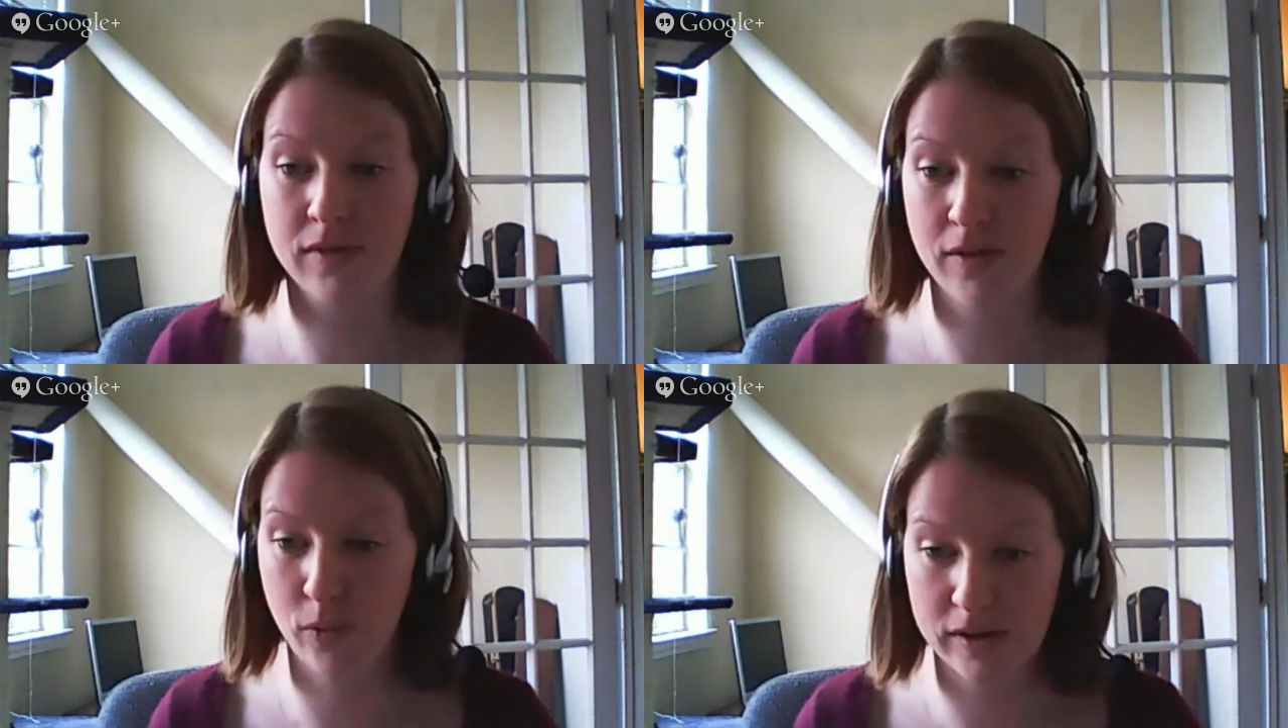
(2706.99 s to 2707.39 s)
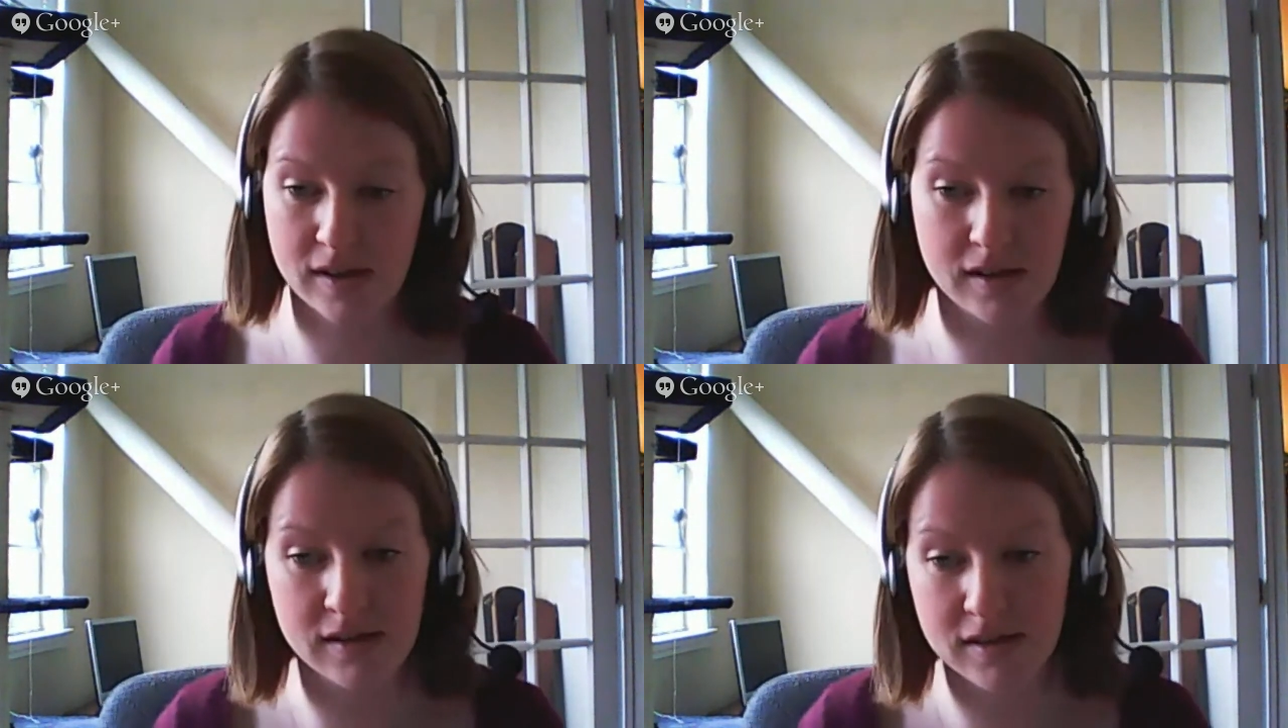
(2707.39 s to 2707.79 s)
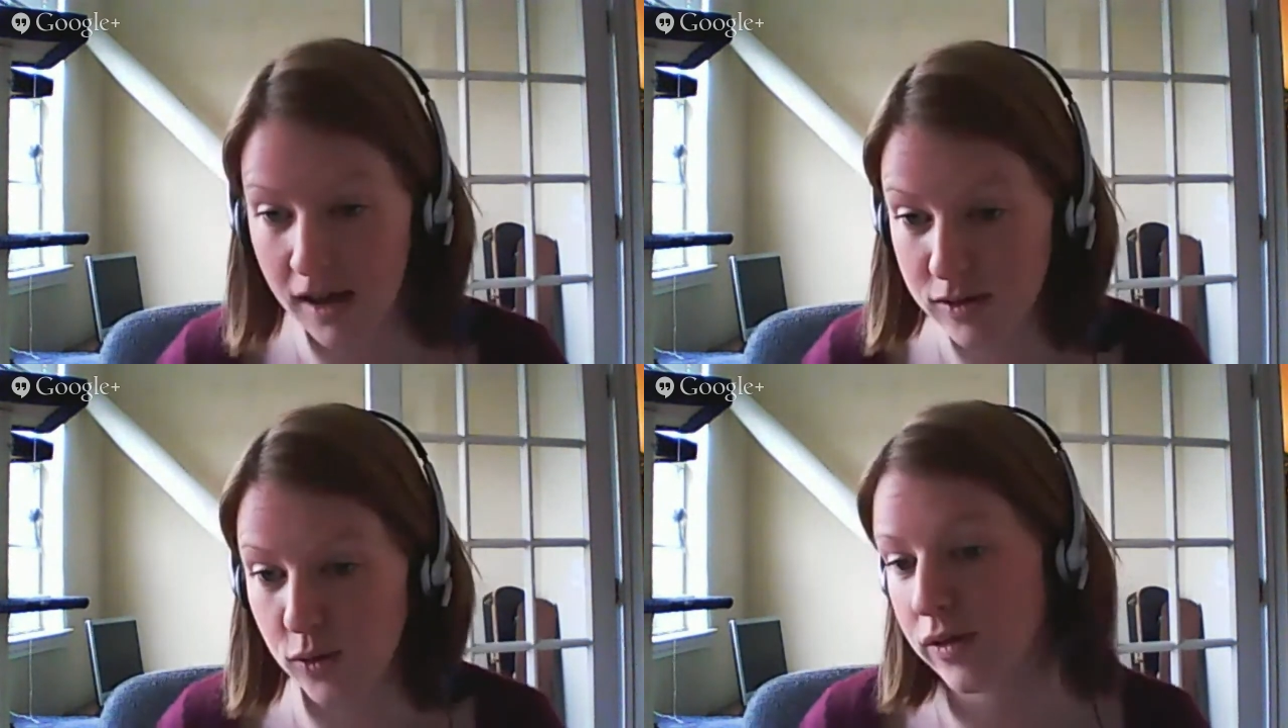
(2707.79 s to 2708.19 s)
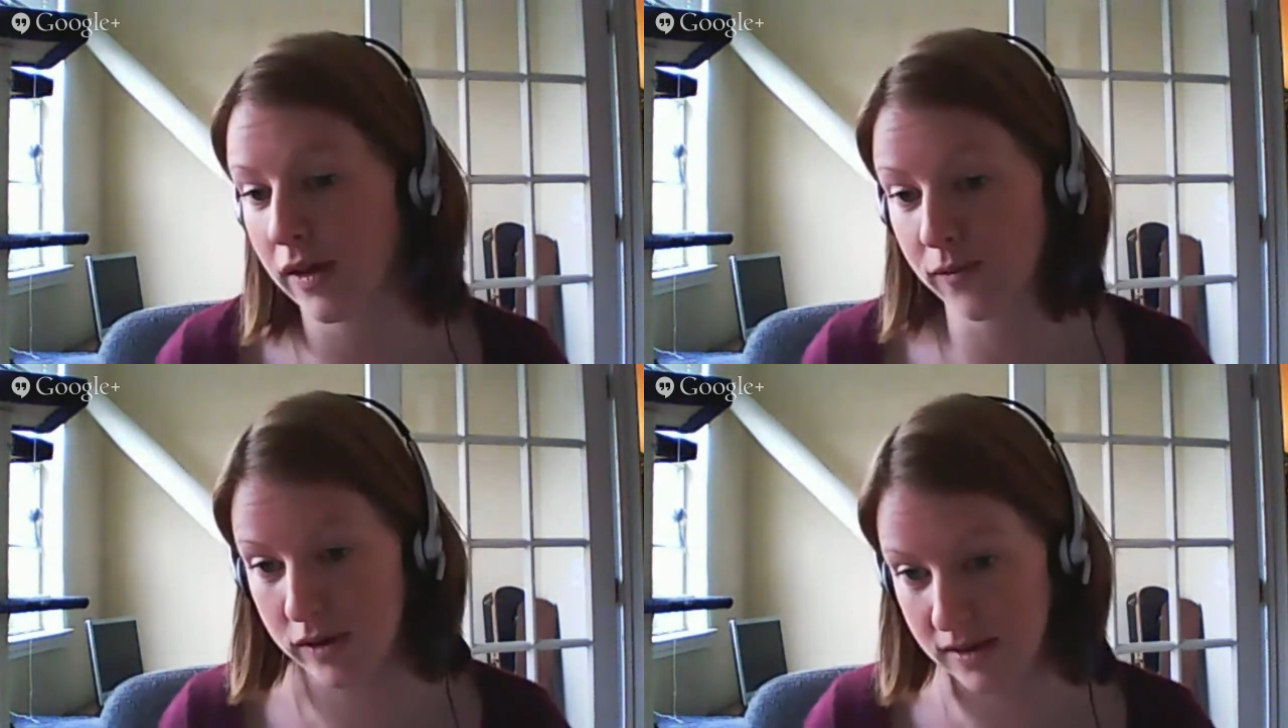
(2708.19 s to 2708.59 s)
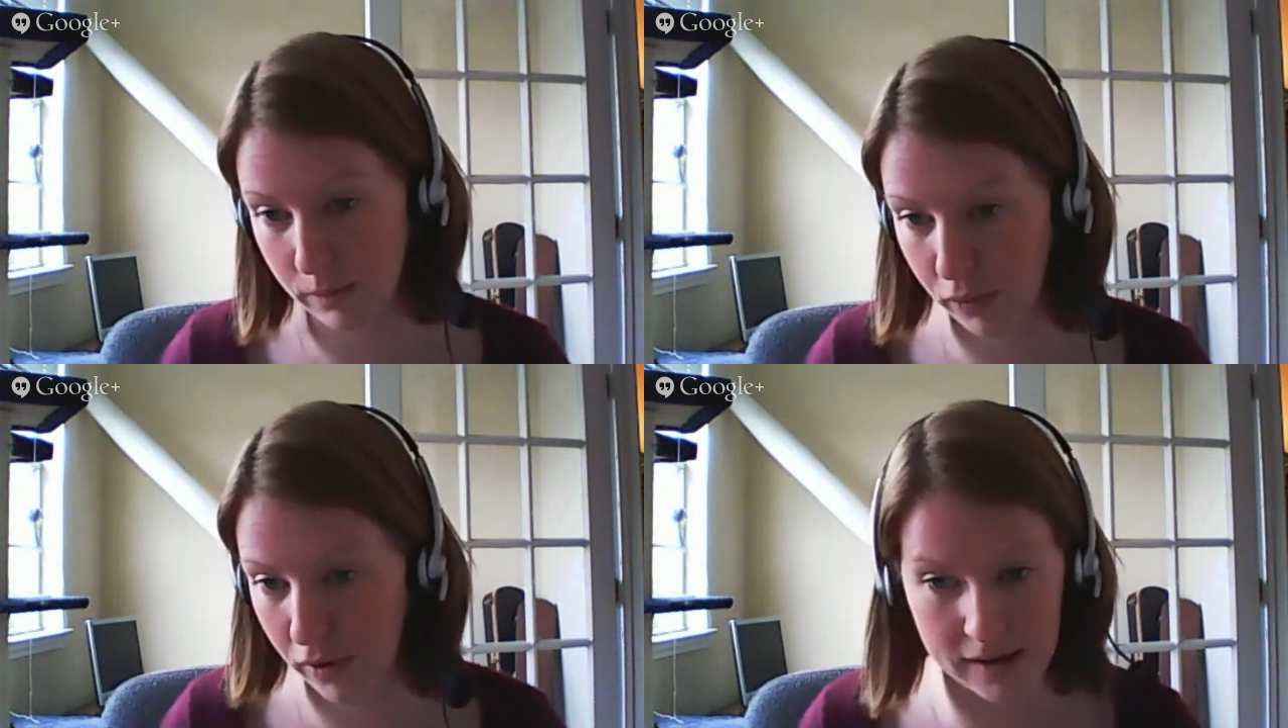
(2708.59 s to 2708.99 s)
they're voicing concerns or they're
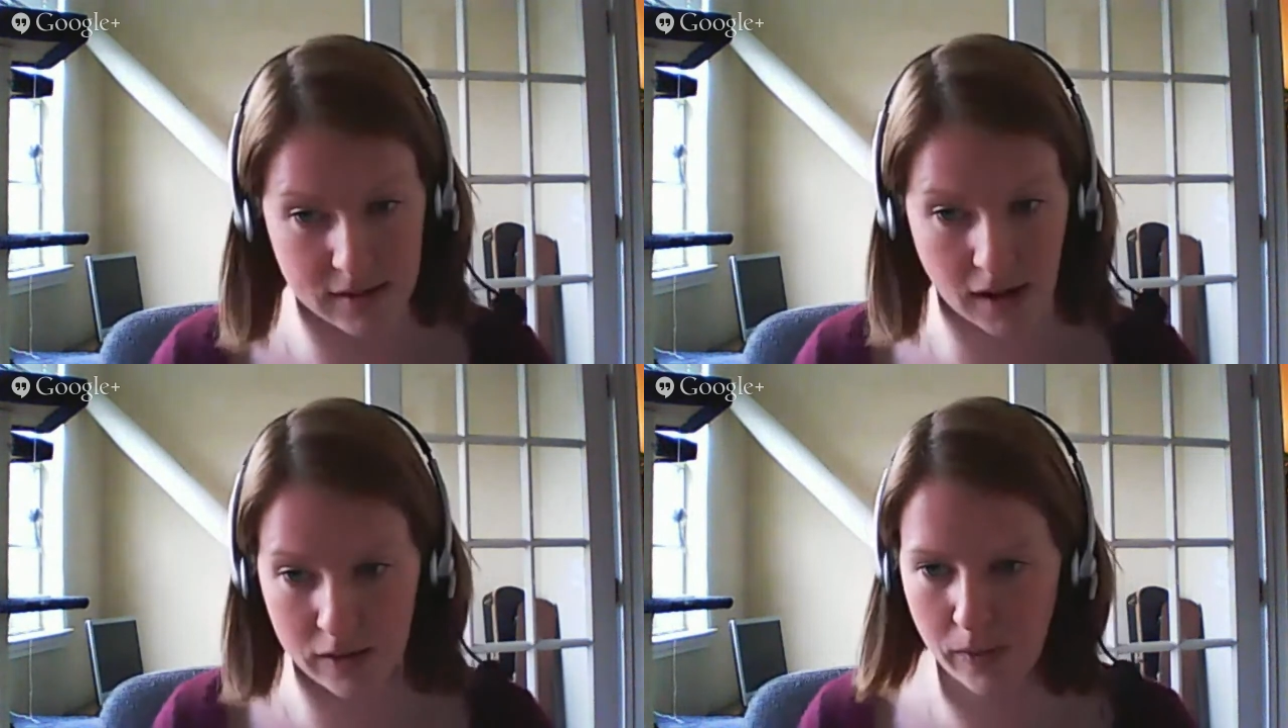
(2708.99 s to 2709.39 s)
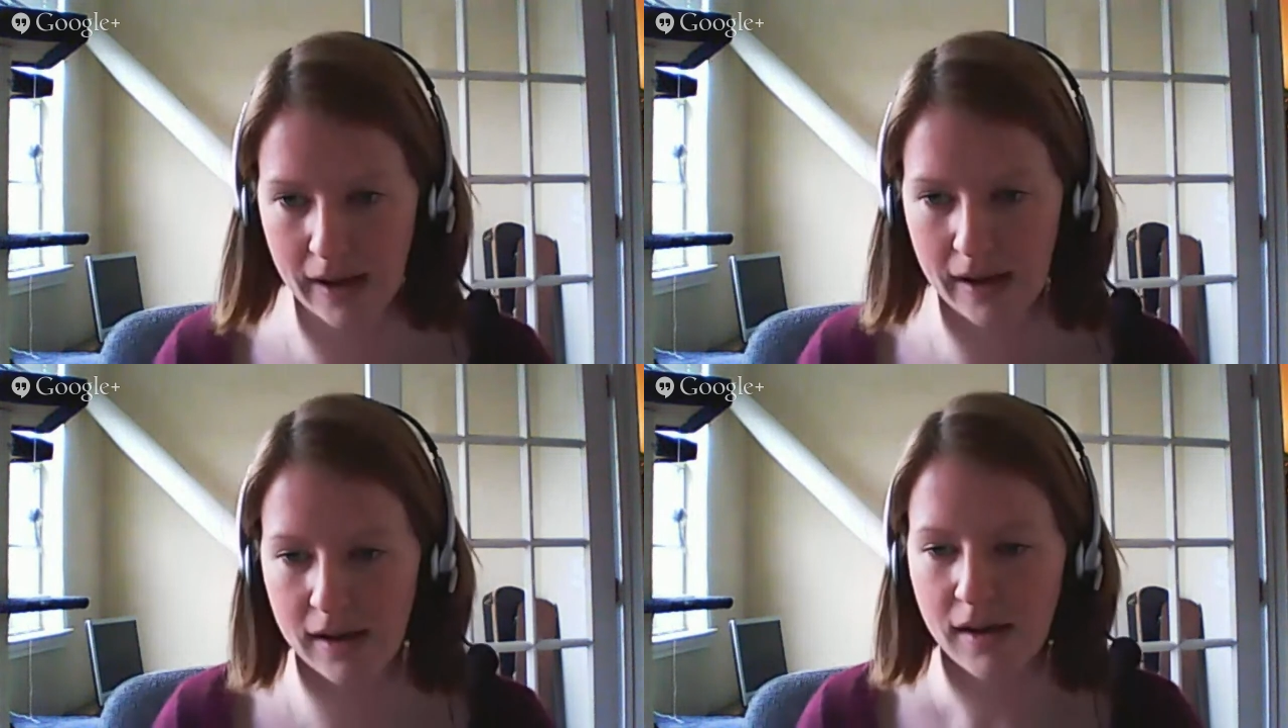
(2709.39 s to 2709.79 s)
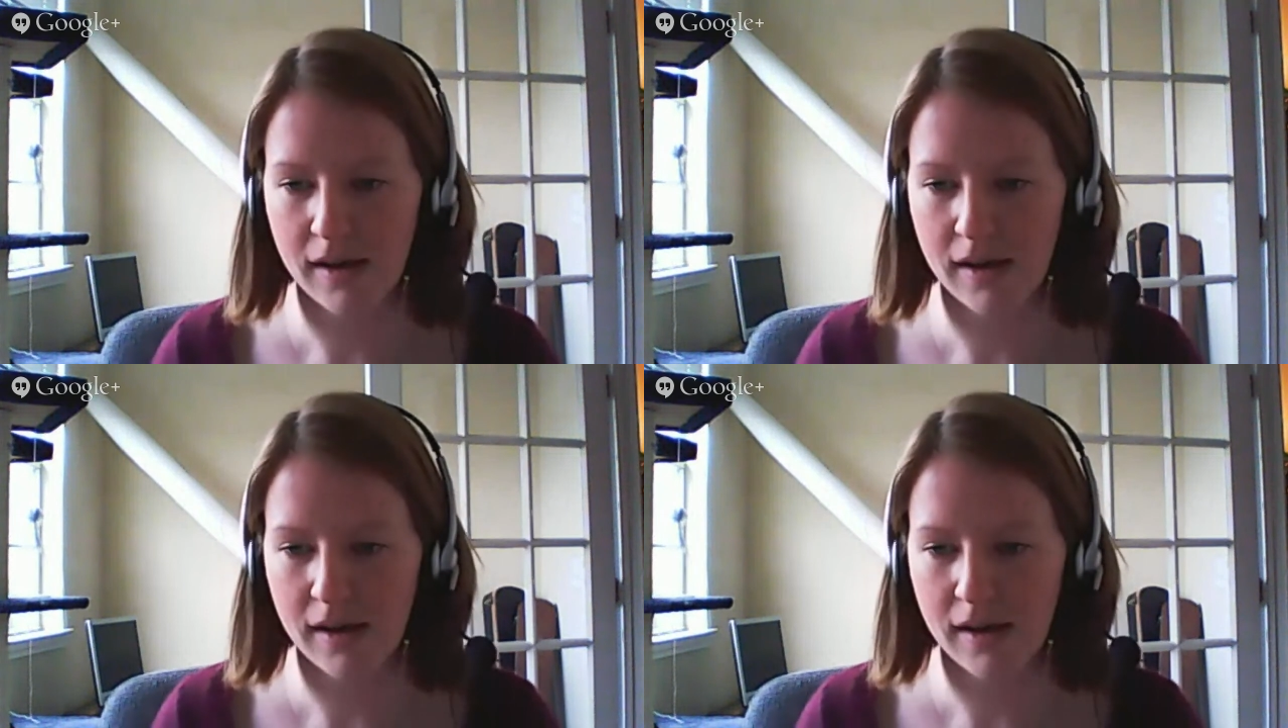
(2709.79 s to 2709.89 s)
voicing praise, either way,